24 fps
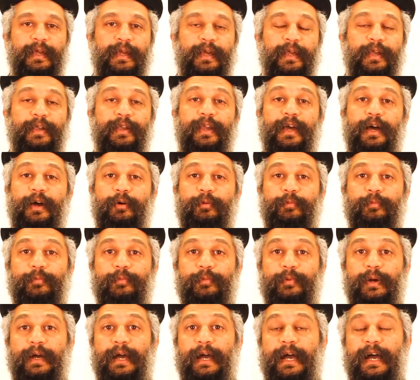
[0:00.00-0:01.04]
Now,
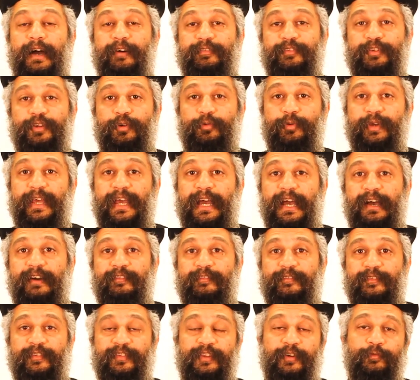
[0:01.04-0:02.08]
after we
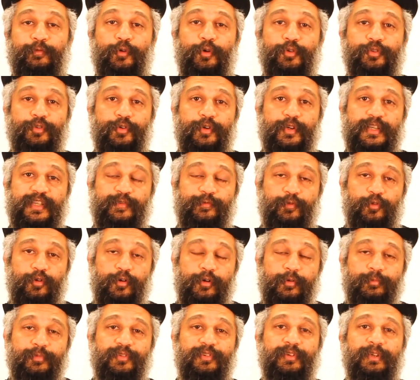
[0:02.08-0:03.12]
have the voters
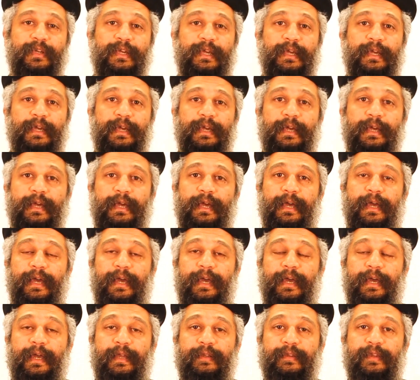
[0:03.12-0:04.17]
formed
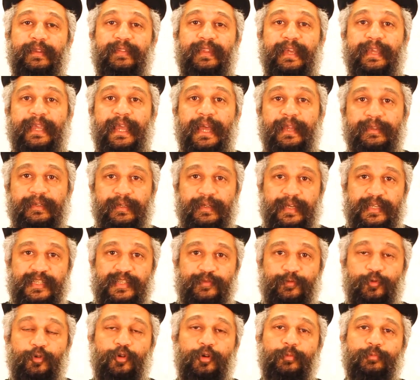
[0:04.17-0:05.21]
and the candidates
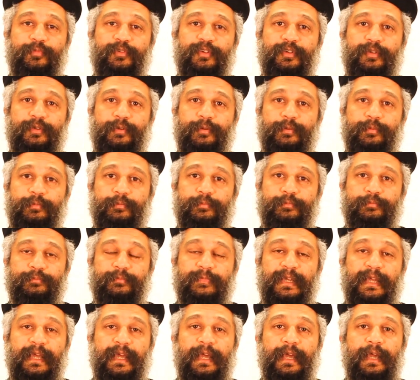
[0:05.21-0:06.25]
formed,
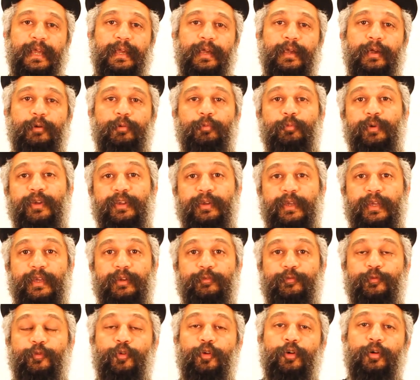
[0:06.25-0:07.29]
we
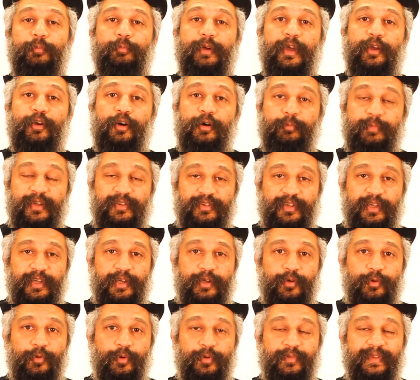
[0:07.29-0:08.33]
form a committee
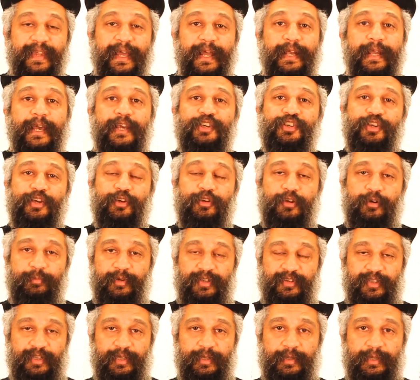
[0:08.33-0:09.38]
called the Election
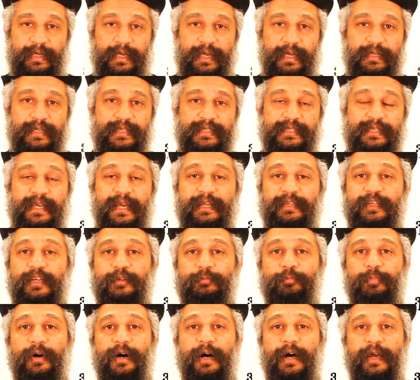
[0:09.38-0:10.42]
Committee. It is
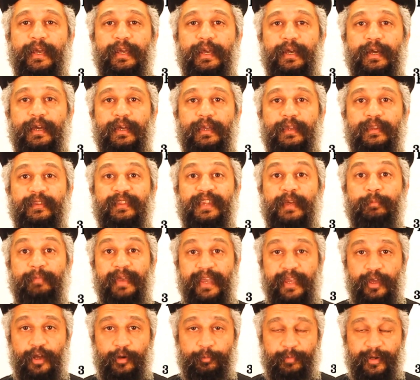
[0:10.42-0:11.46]
headed by the
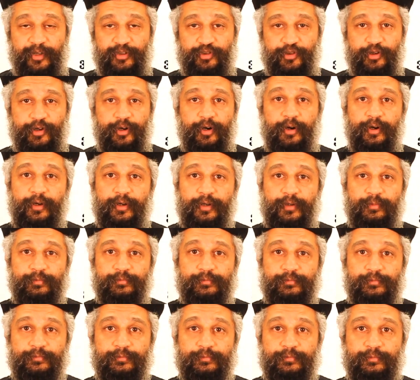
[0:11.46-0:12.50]
Mayor Patriarch,
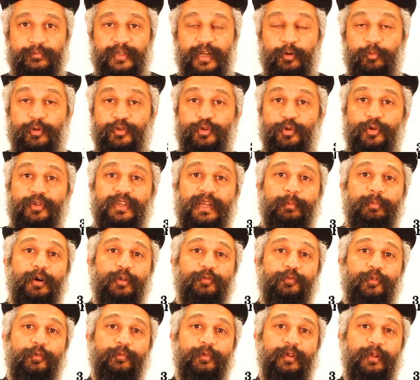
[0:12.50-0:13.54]
that we talked about
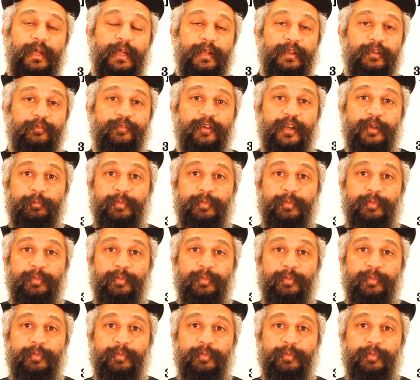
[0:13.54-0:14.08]
in the very